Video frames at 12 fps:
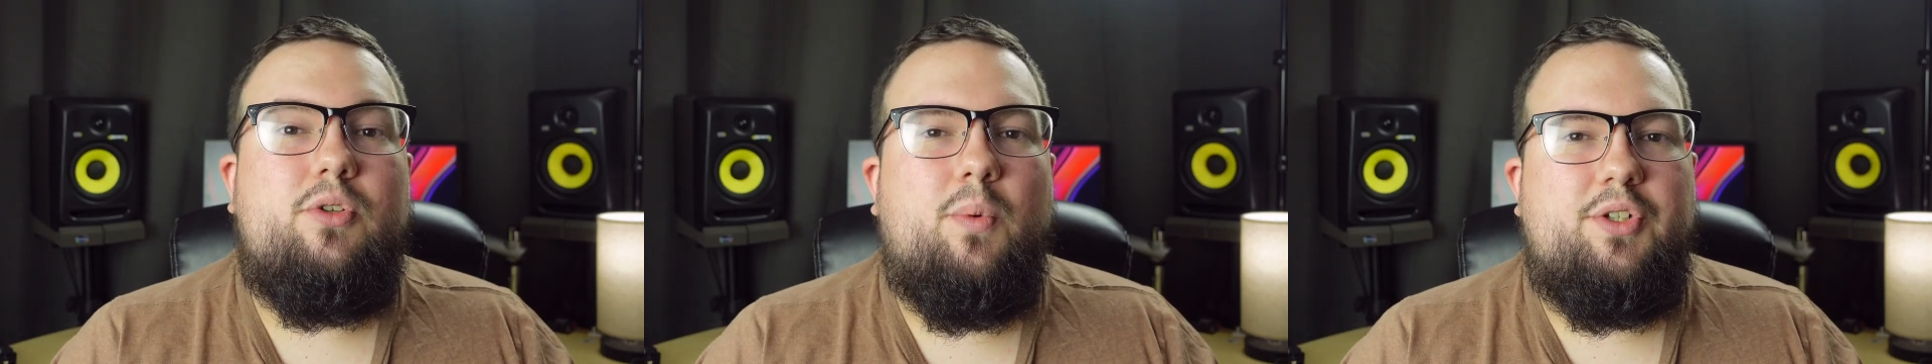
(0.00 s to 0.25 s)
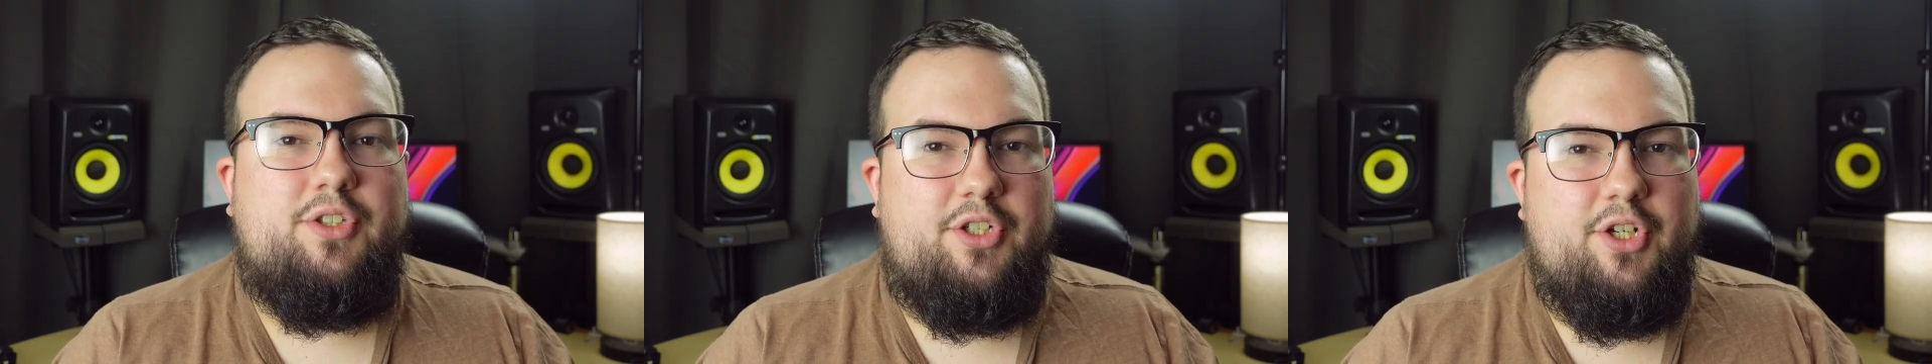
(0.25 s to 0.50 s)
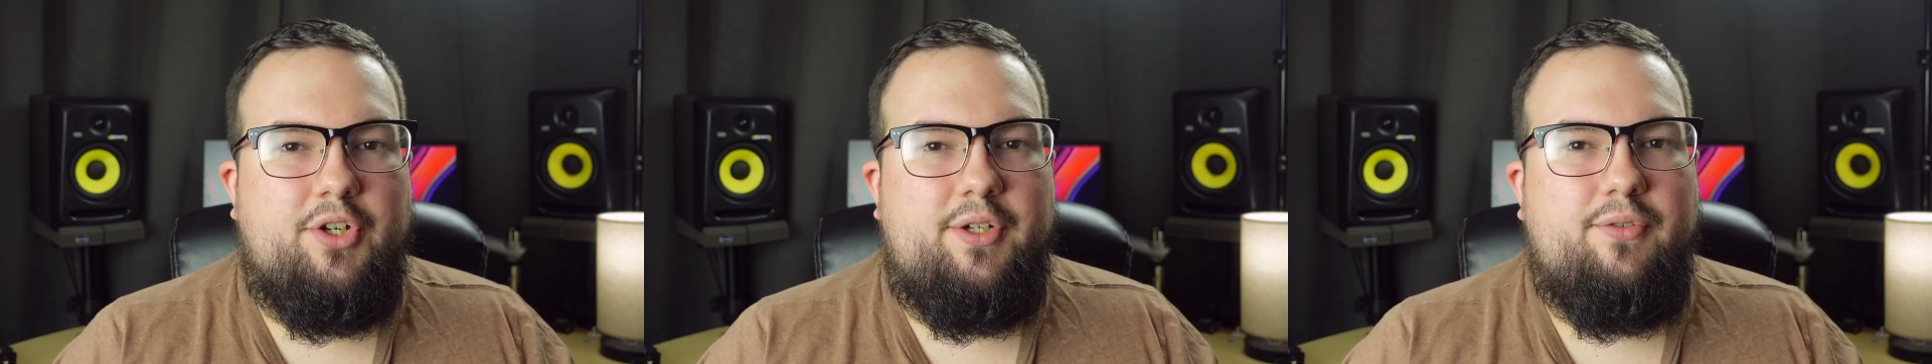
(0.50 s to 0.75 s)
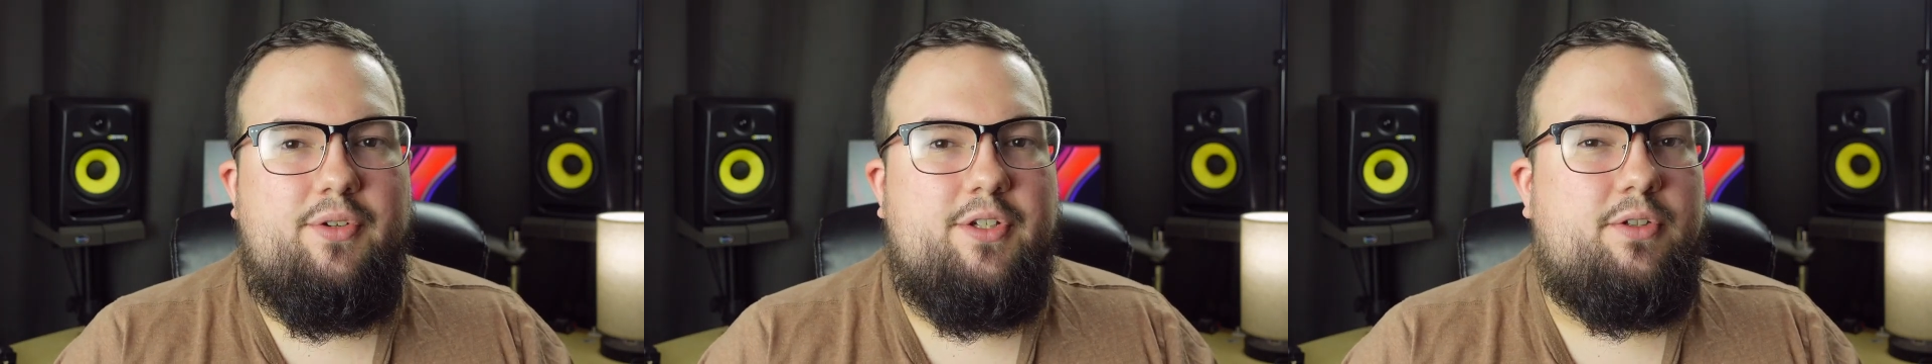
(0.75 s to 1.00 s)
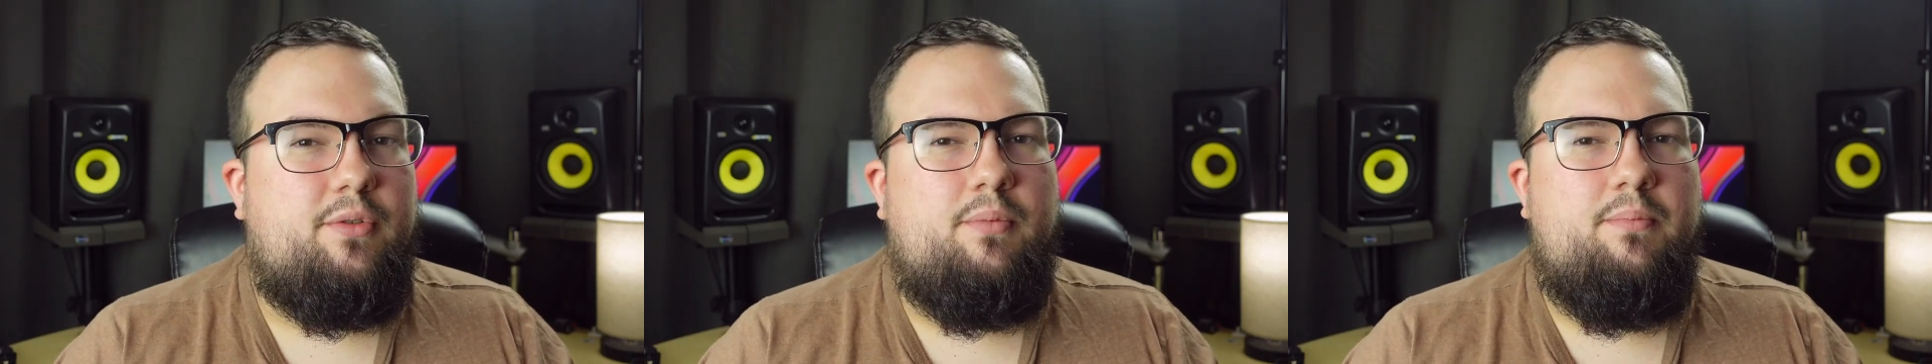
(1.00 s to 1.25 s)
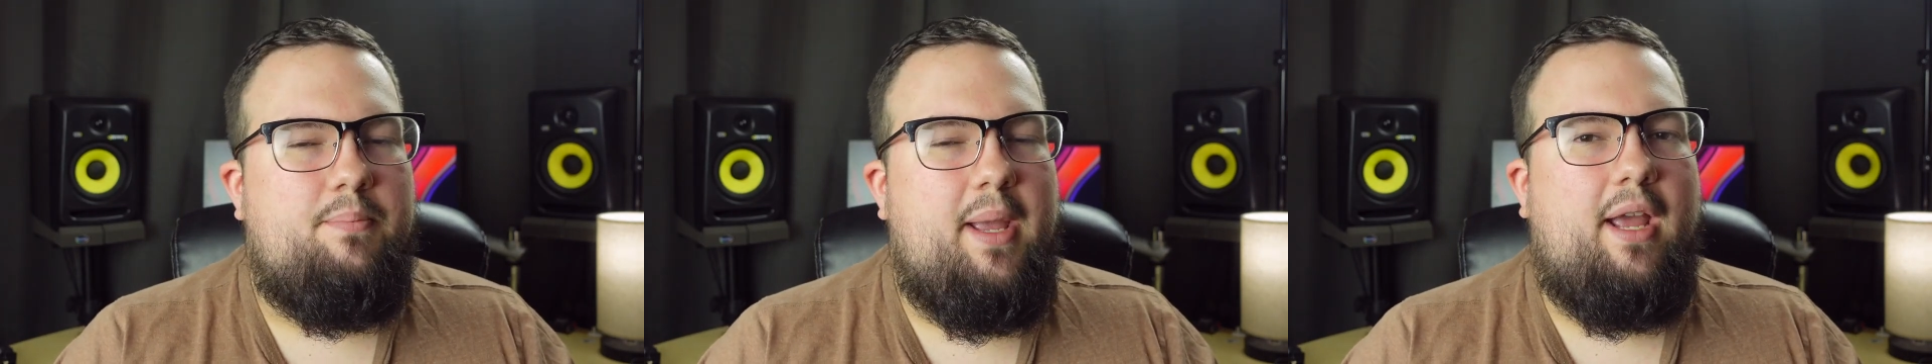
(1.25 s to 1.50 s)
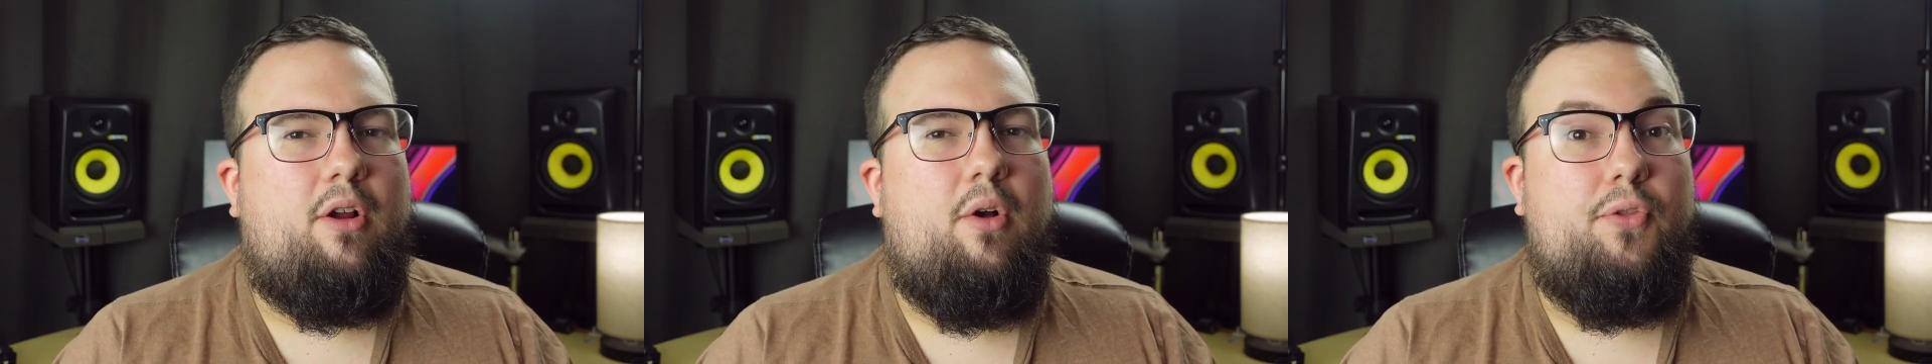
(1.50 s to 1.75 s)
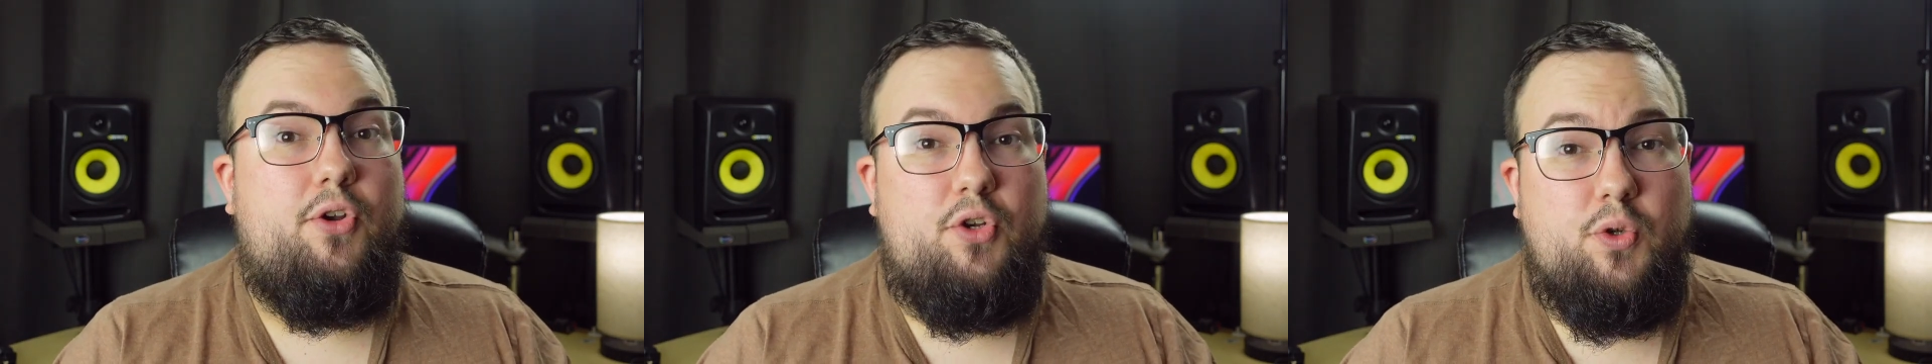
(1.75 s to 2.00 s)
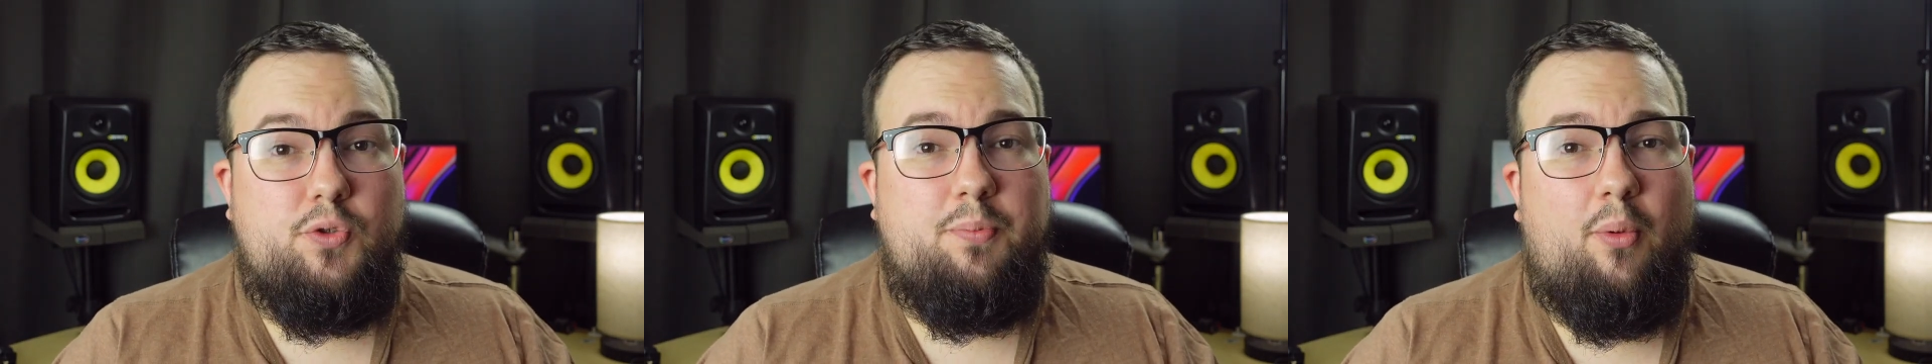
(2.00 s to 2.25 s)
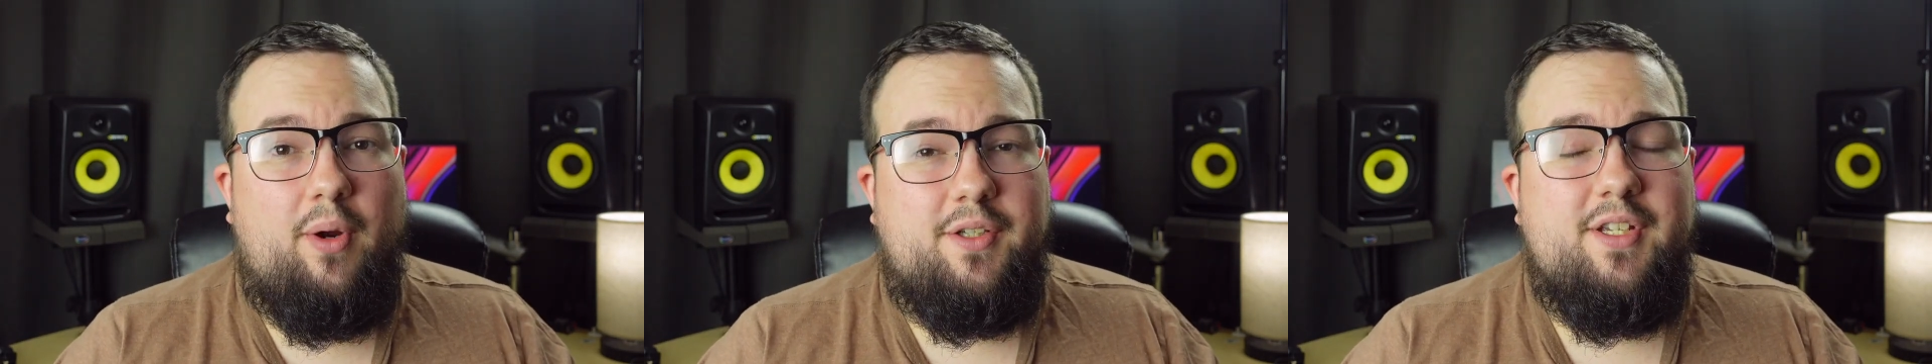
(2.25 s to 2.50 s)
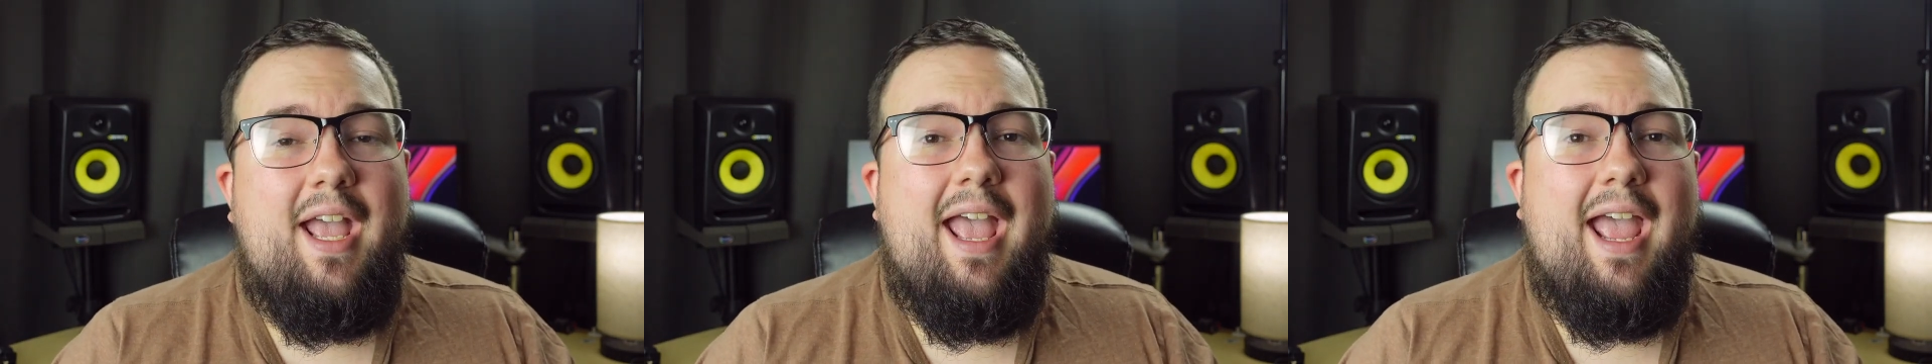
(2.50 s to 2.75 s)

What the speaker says: to work security for this band called the Newsboys.